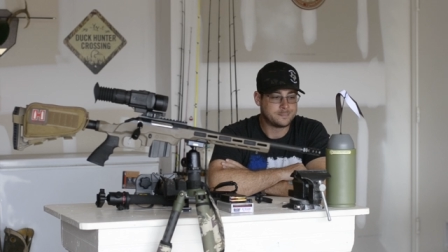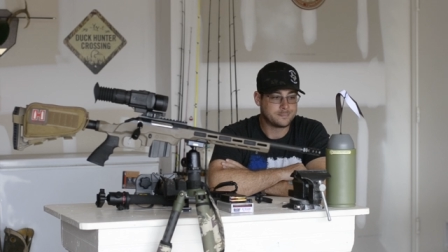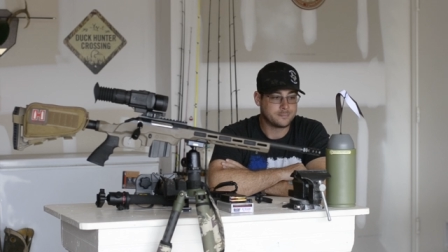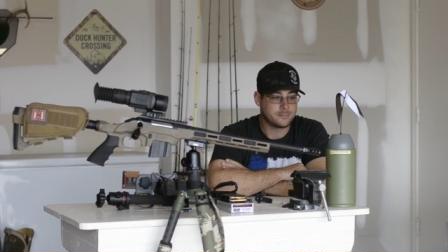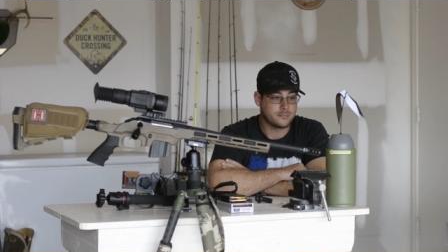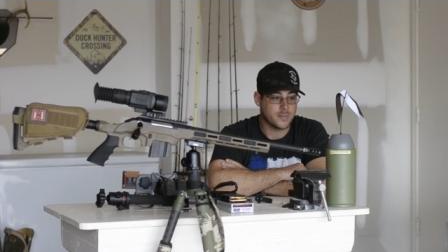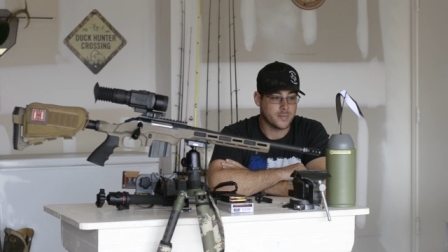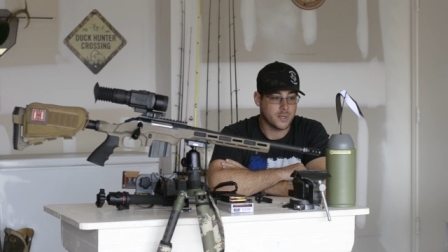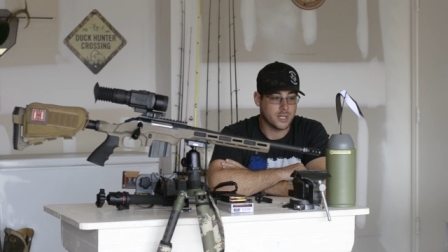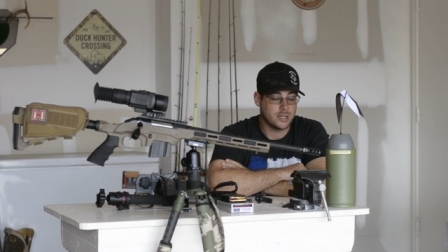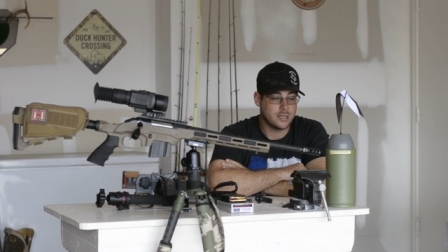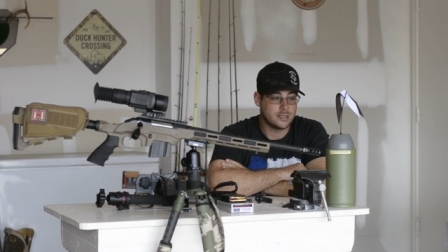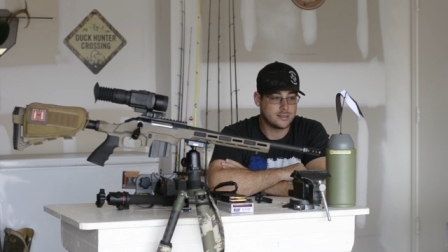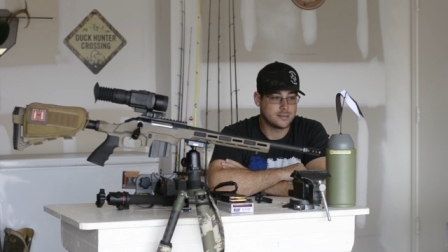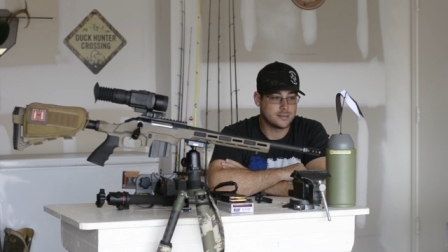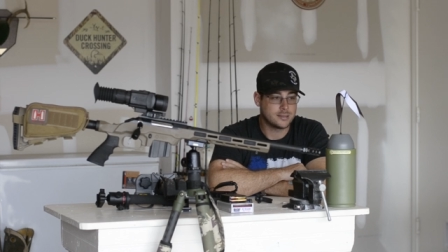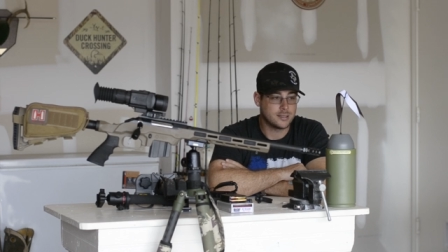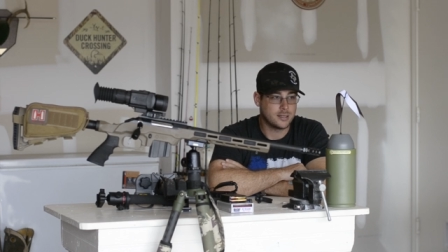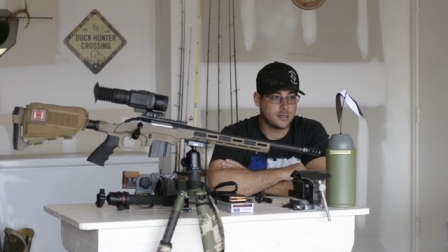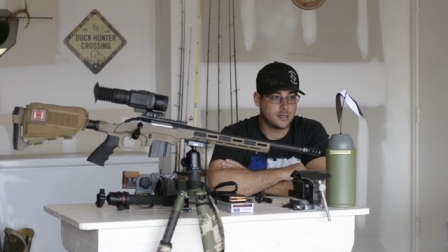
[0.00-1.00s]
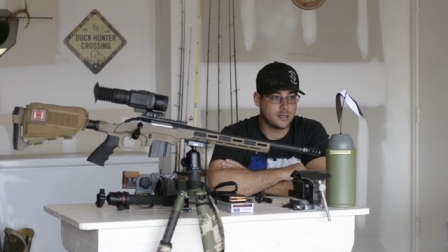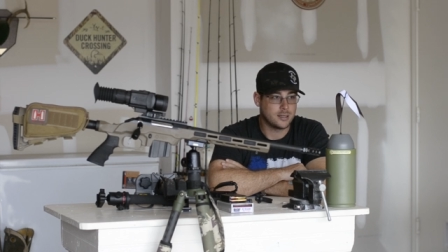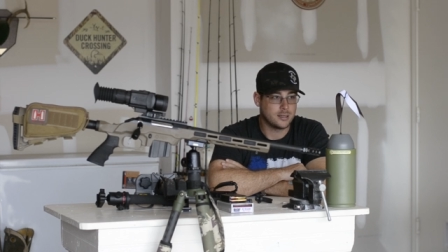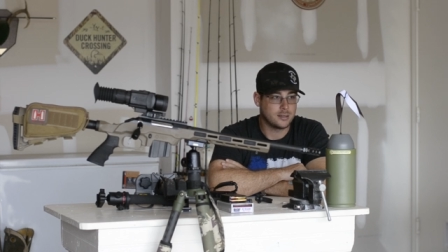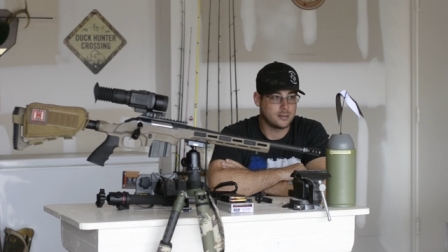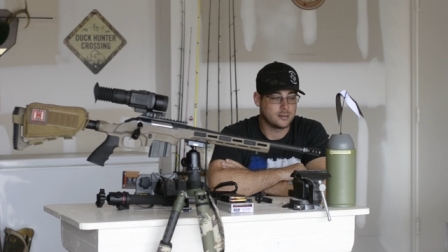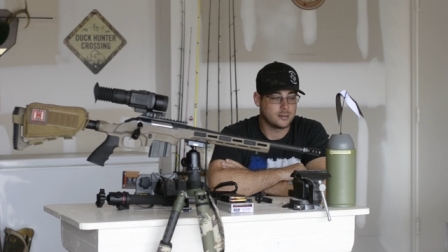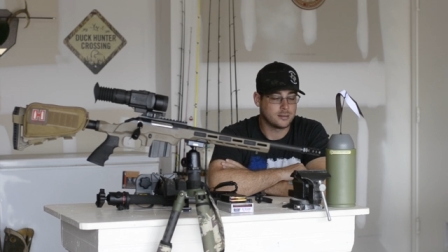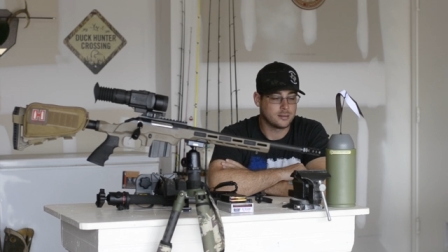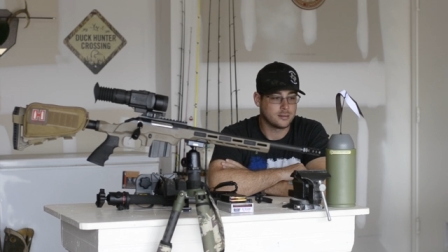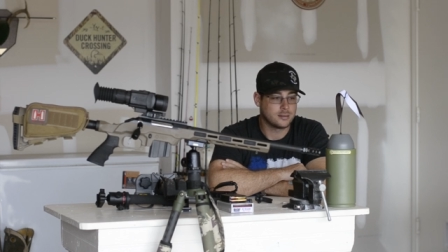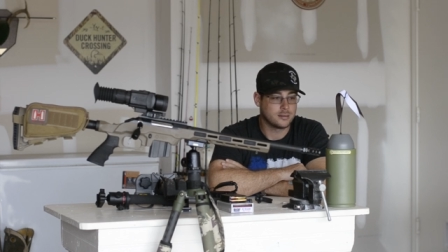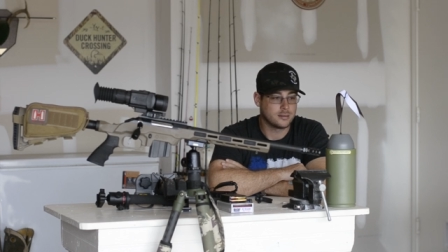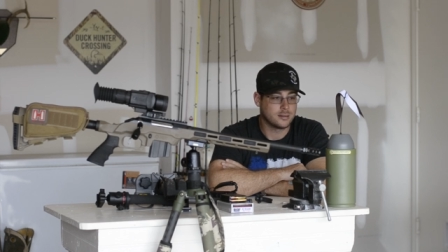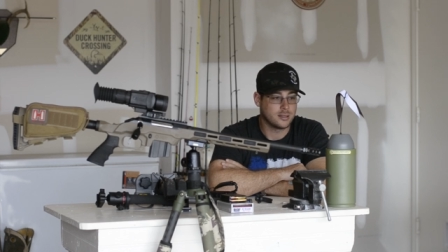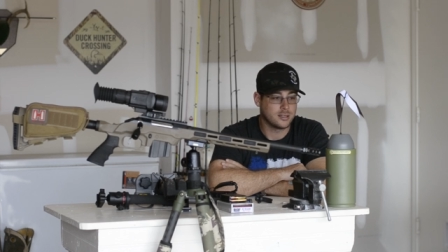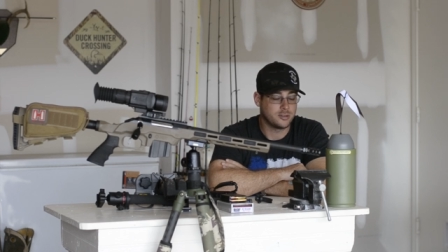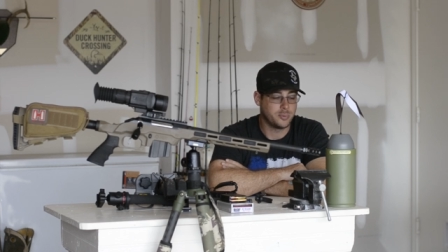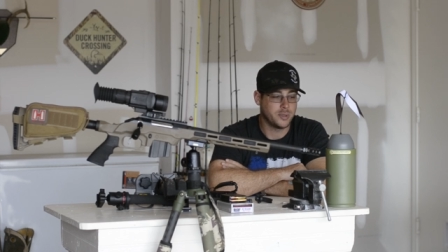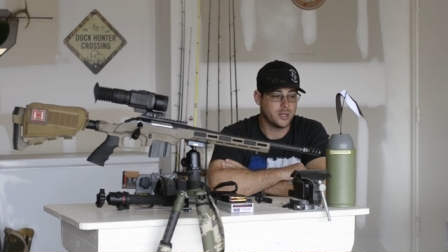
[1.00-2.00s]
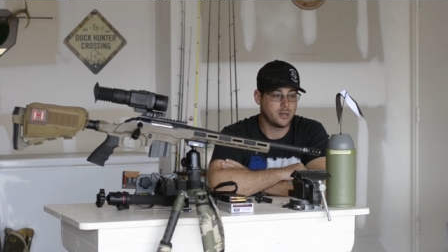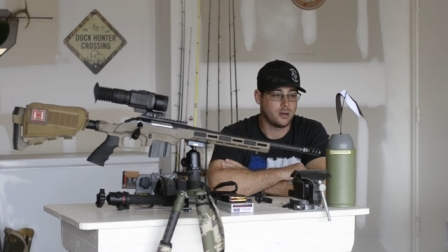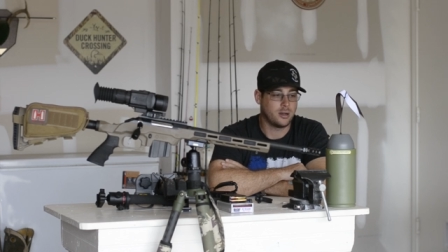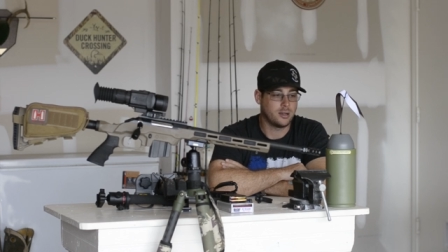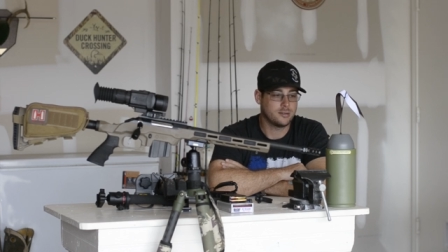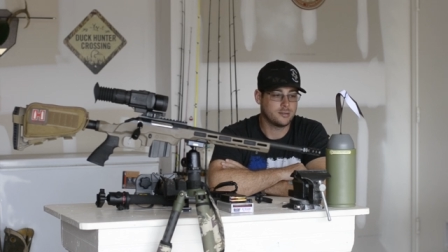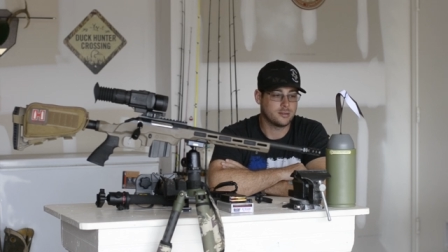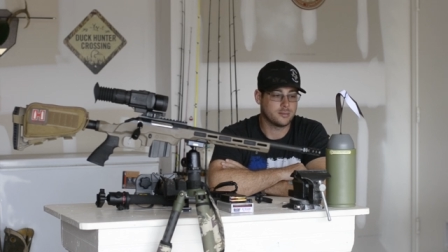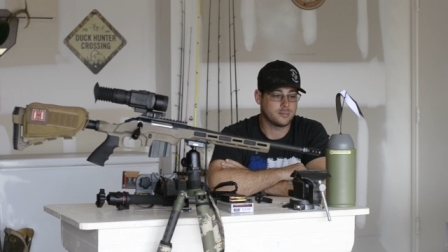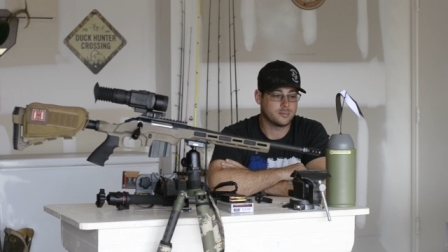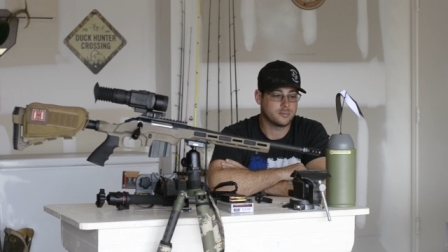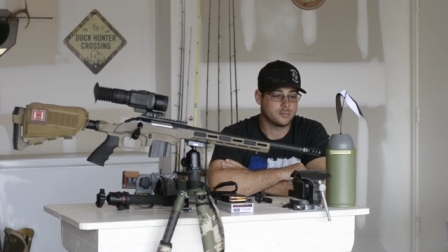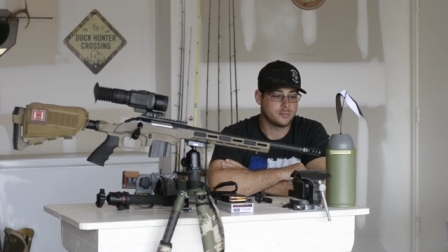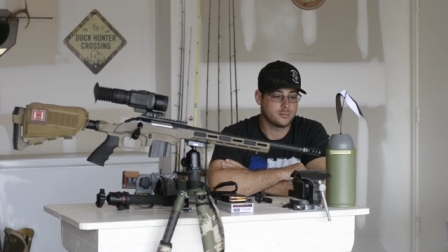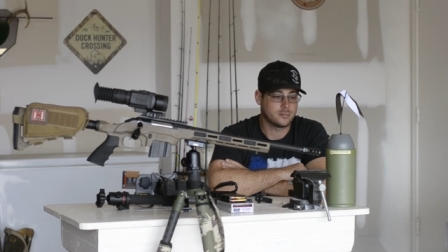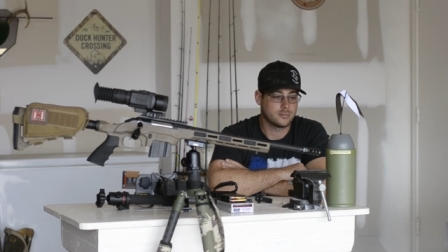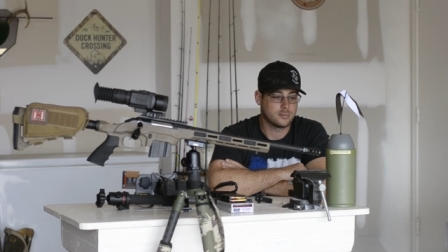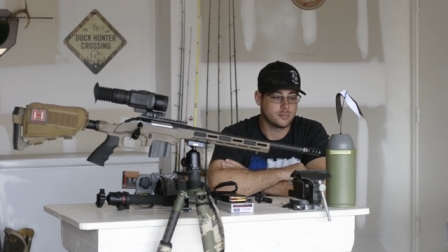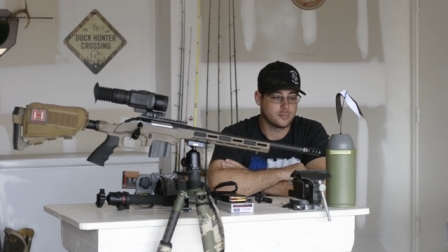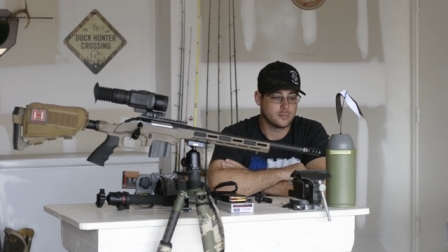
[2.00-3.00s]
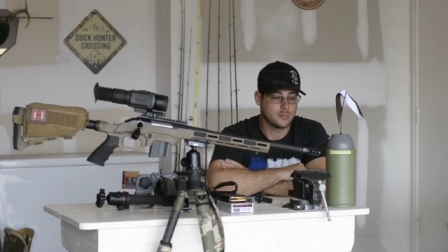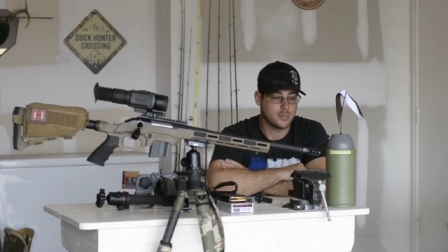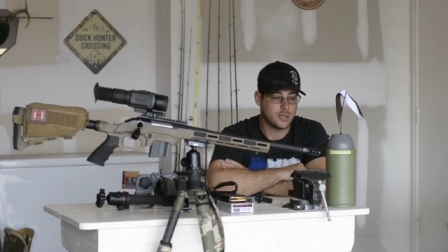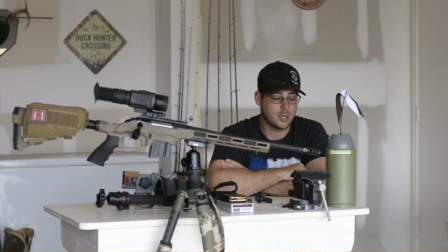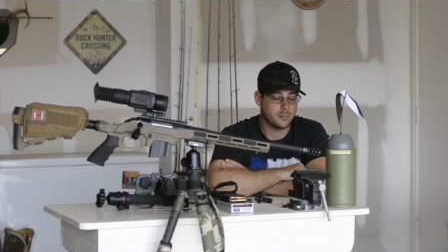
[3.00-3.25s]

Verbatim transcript: Um, it's uh, it's been awesome.